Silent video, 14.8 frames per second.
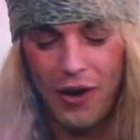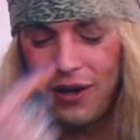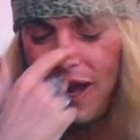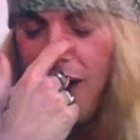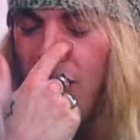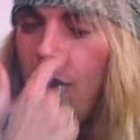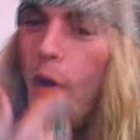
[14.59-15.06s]

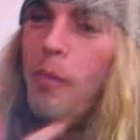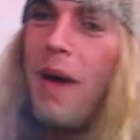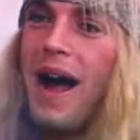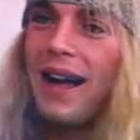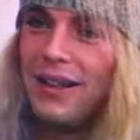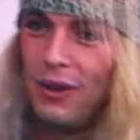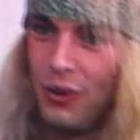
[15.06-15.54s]
Okay,
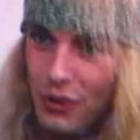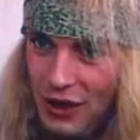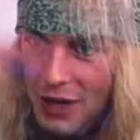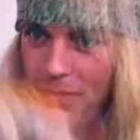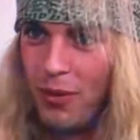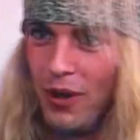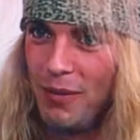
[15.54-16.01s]
I'll go back a
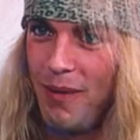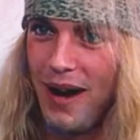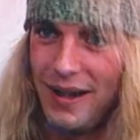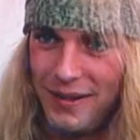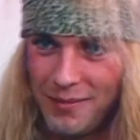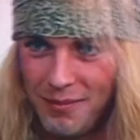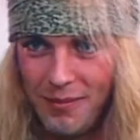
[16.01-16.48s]
little
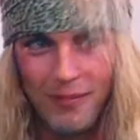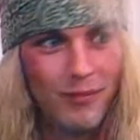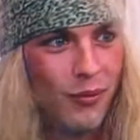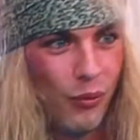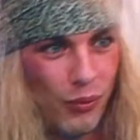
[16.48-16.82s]
deeper into my